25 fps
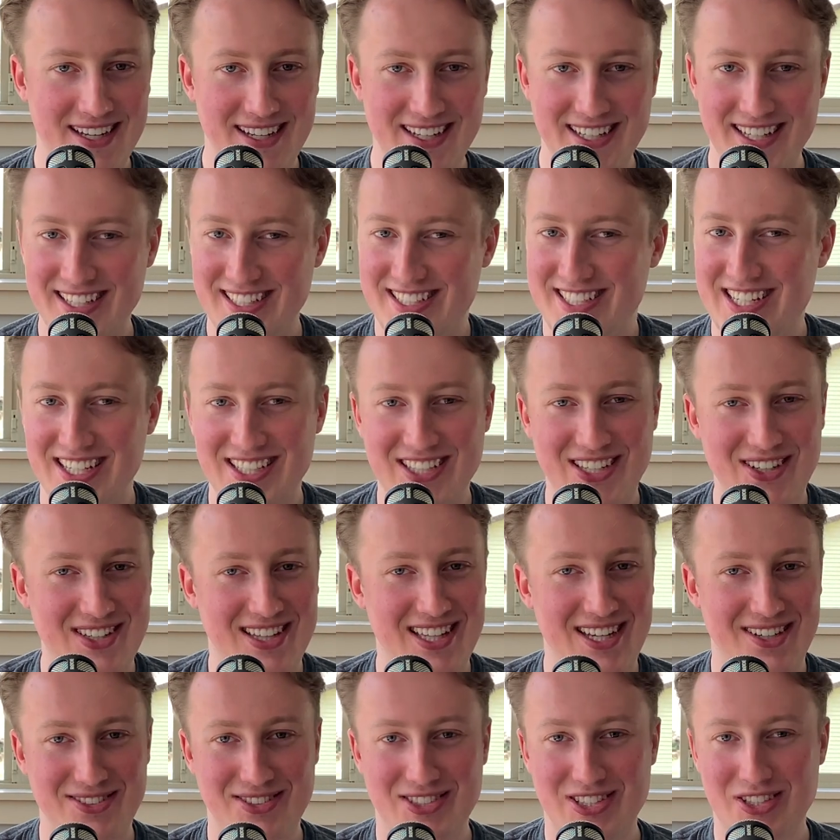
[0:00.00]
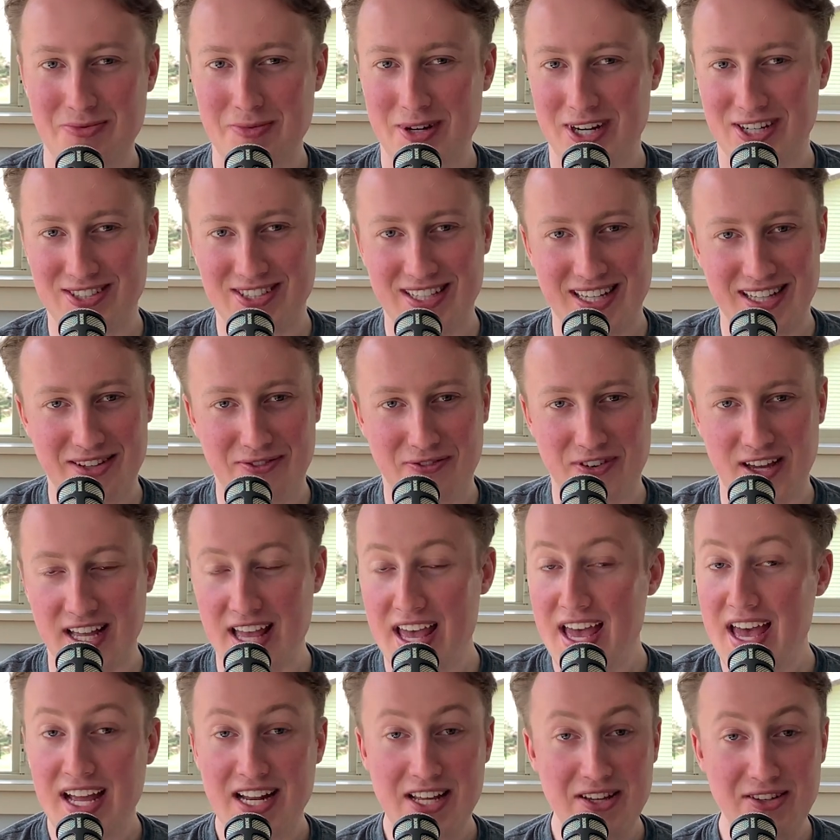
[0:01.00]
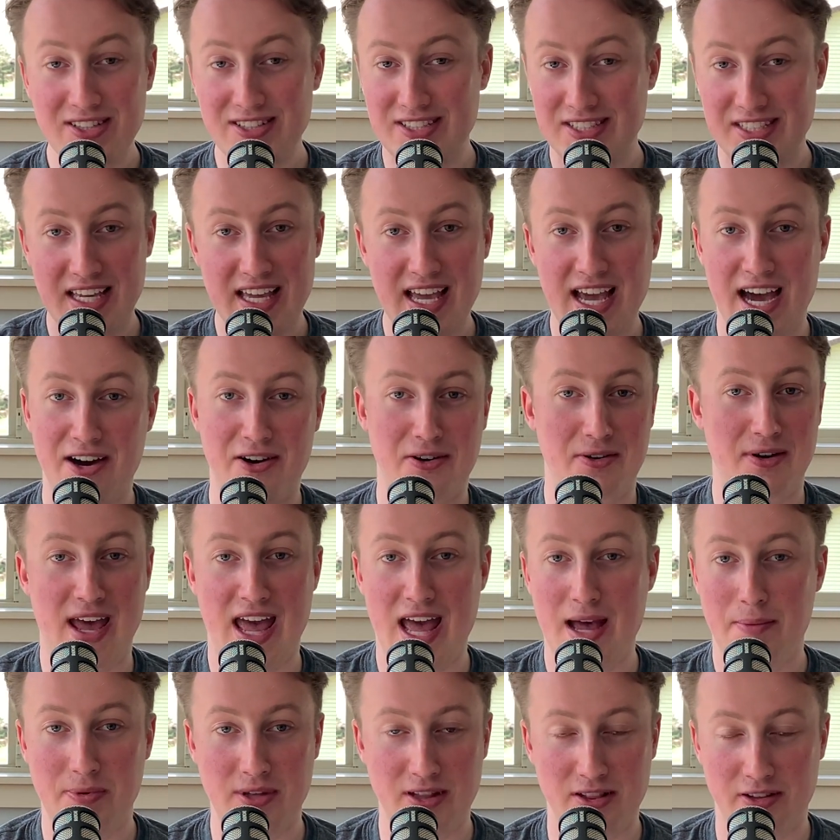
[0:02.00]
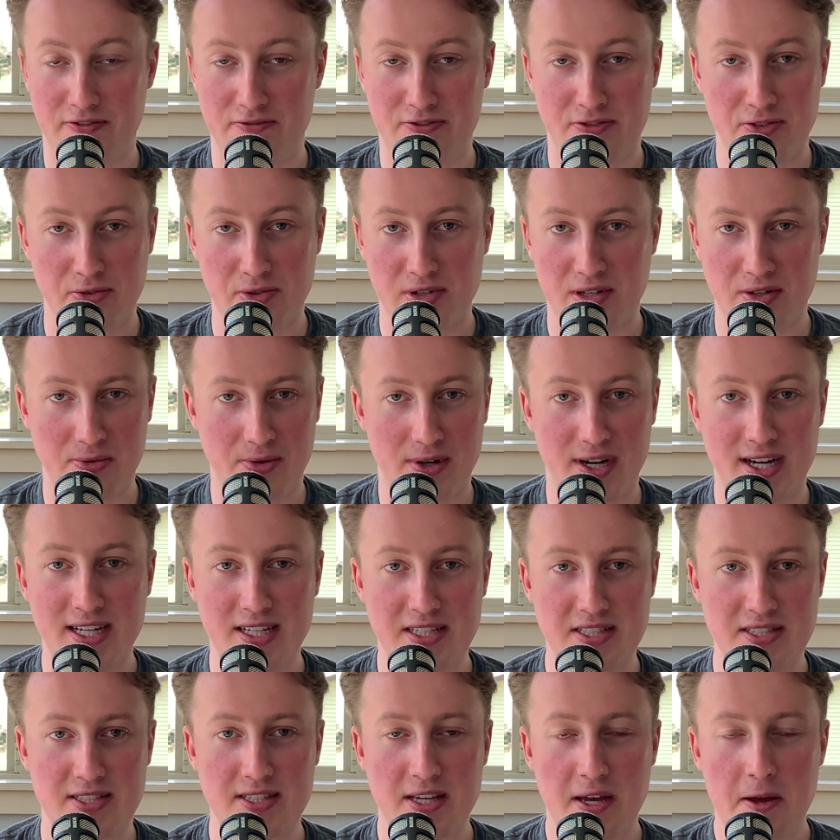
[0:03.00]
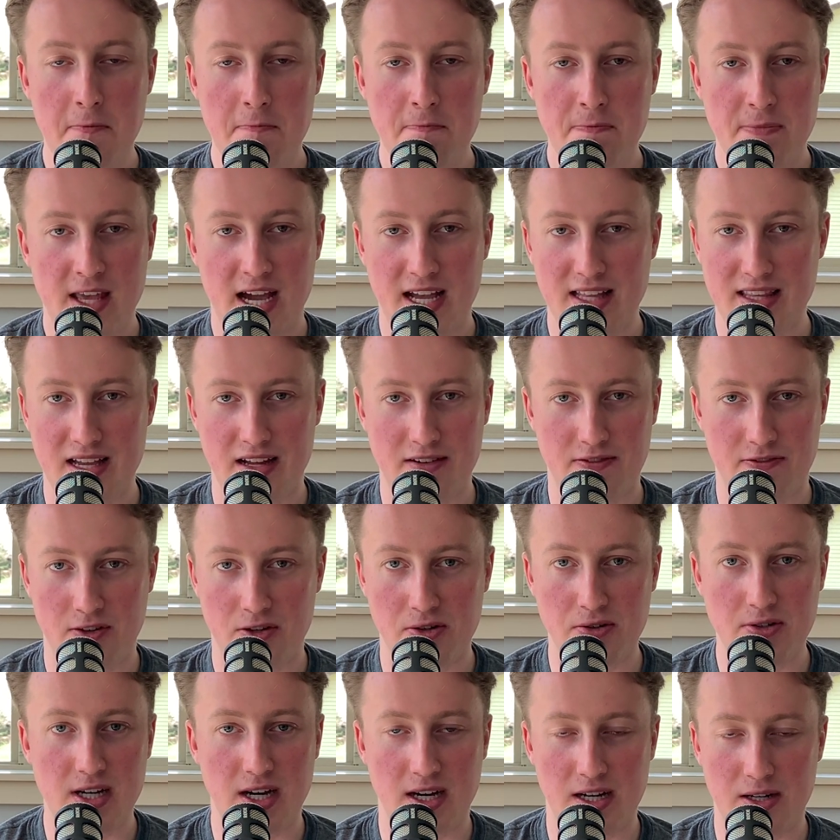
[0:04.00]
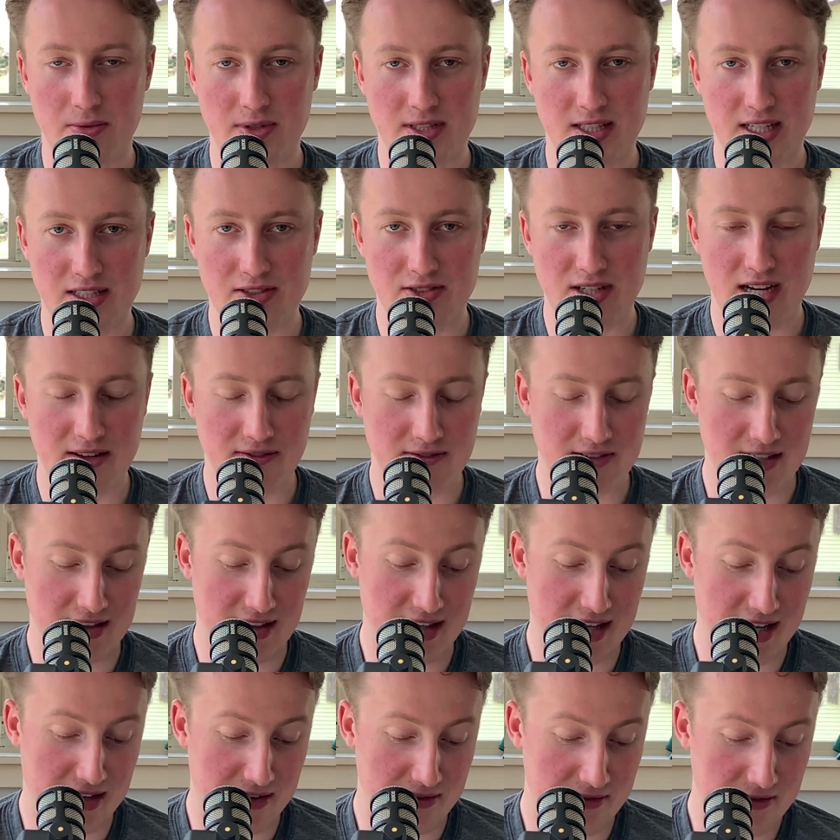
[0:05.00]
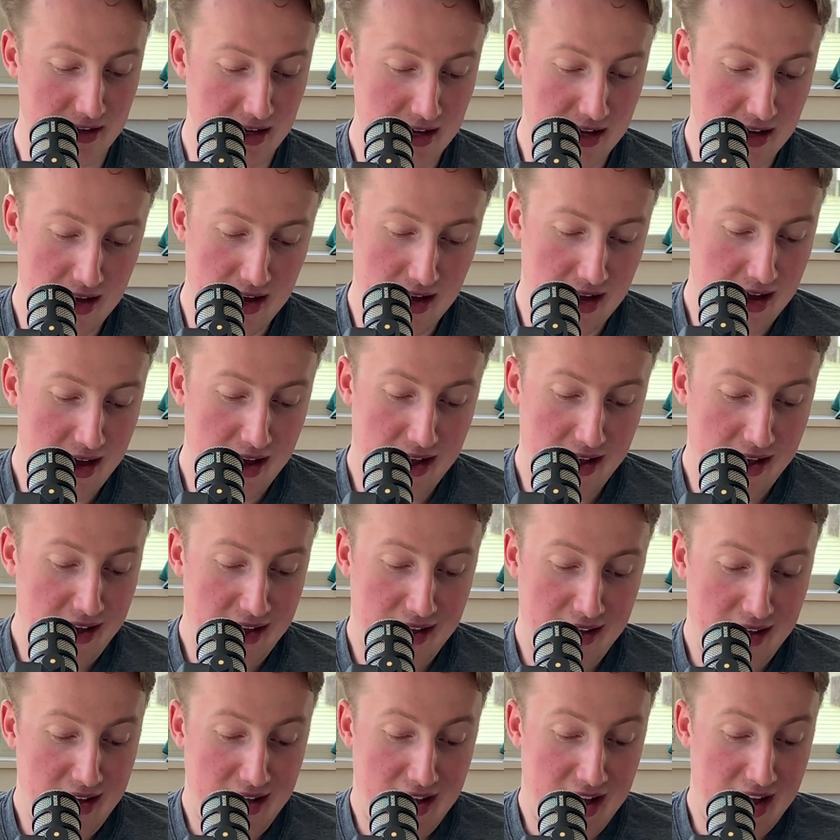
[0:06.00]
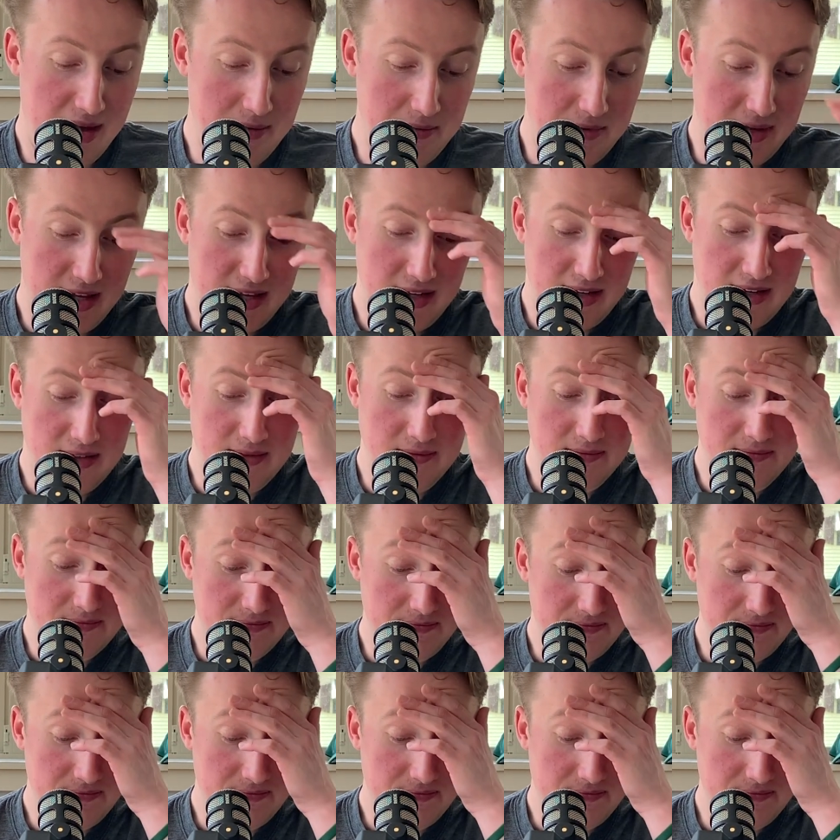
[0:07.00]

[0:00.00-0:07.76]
Just with those smirks on the face. You could see how happy LaFleur was on that phone call when they drafted Love. I mean,